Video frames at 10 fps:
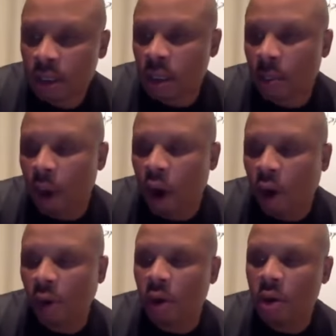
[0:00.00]

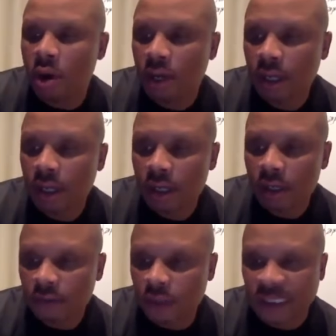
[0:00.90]
Tomorrow
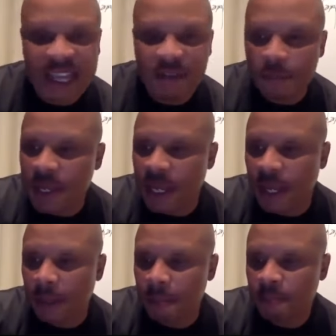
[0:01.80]
for 7
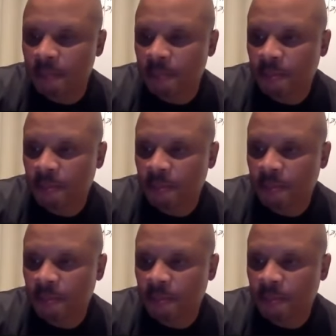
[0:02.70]
p.m.,